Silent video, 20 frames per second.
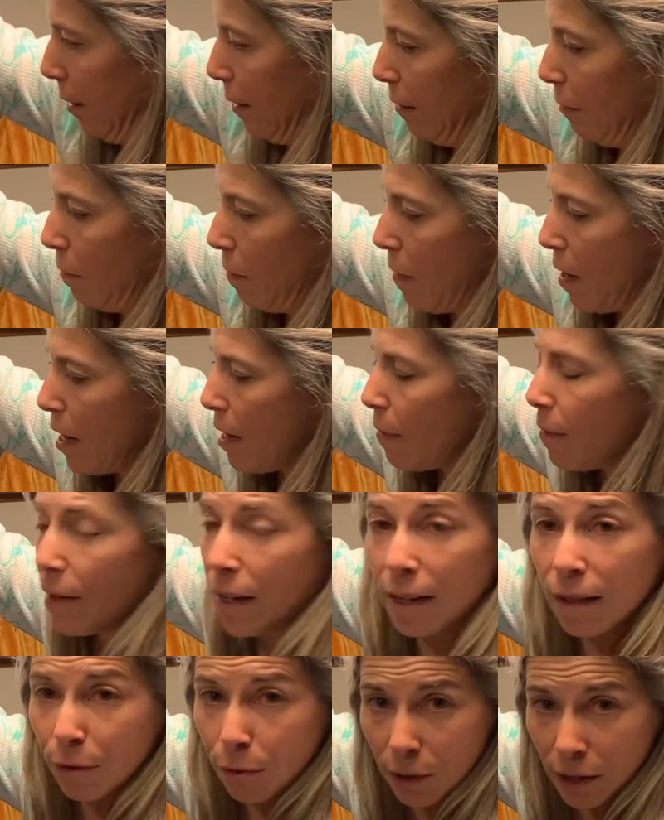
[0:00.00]

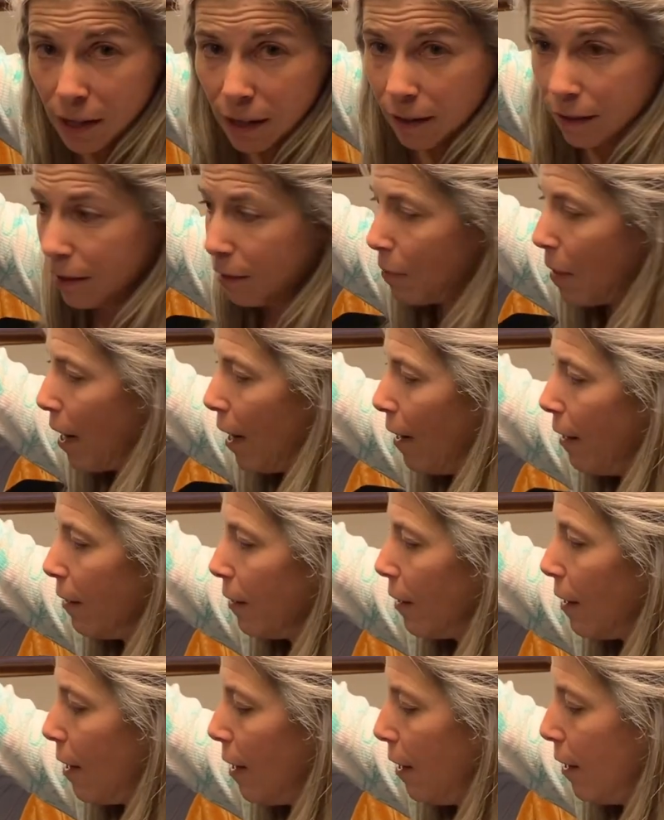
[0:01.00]
maybe 300 miles
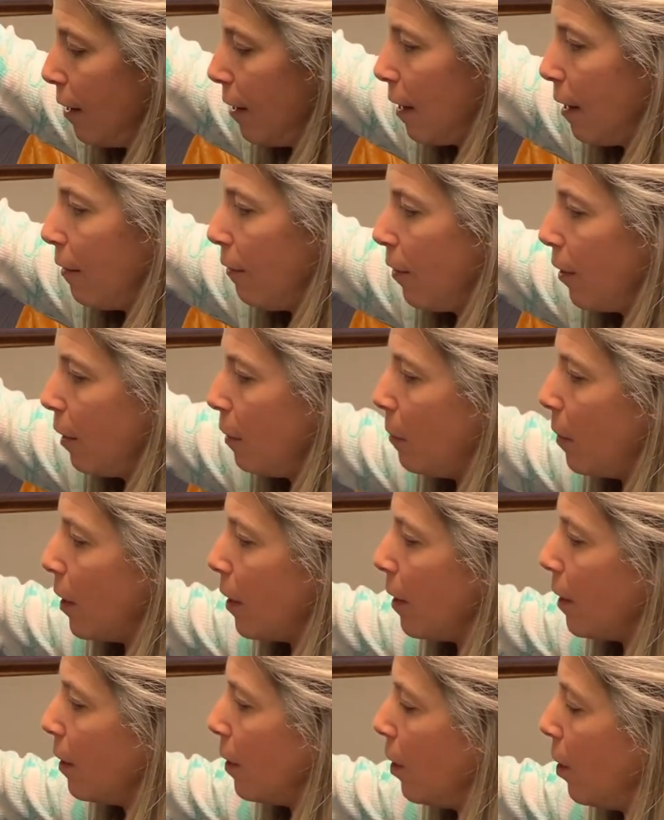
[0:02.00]
on it, not very
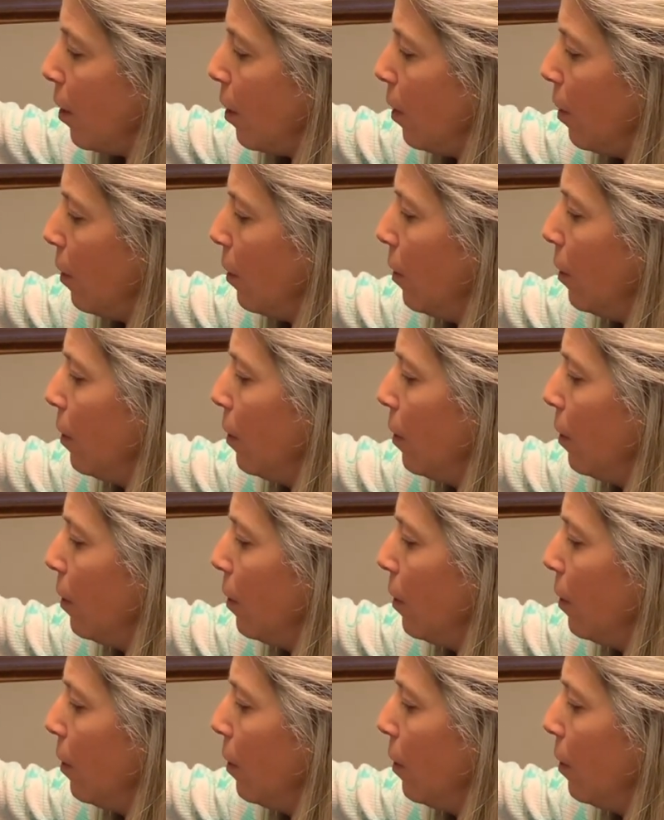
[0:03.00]
many at all.